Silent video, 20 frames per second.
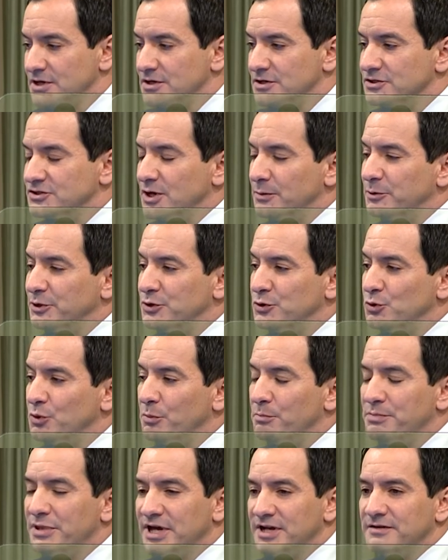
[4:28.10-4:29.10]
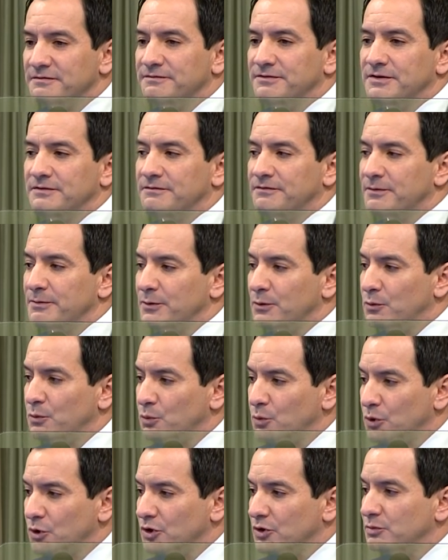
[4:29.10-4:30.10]
someone who will benefit from the
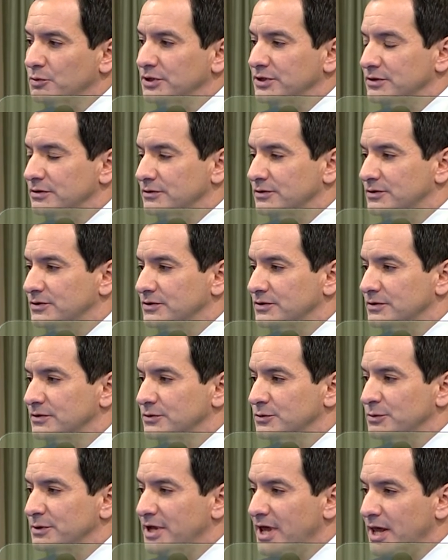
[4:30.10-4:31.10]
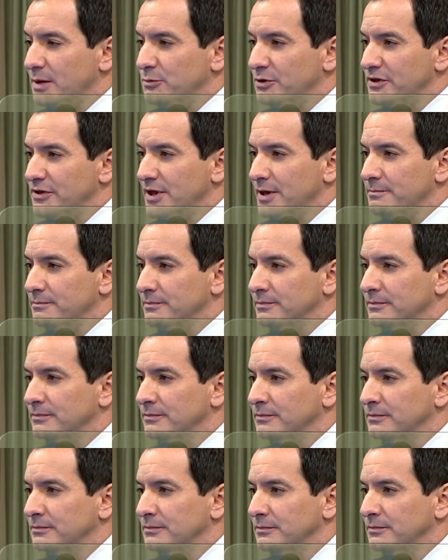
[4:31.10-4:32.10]
work we do to enable them,
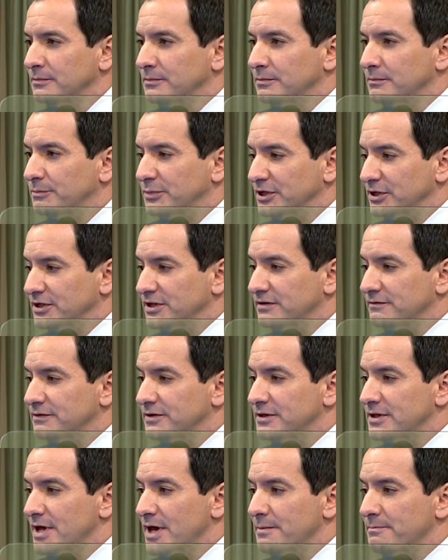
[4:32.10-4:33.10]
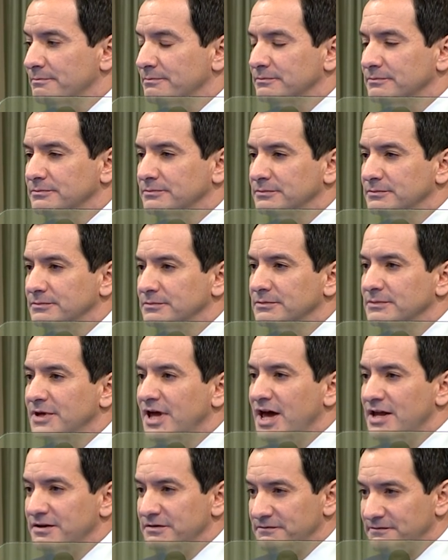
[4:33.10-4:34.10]
believe in them,
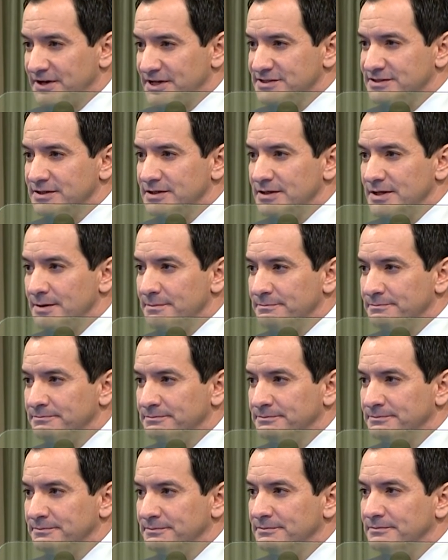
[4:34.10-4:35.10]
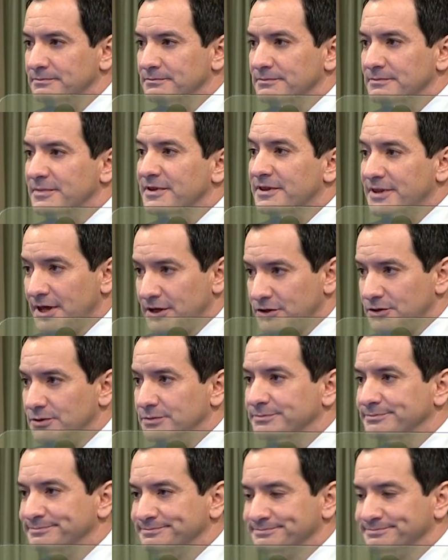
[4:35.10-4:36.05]
and invest in them. Thank you.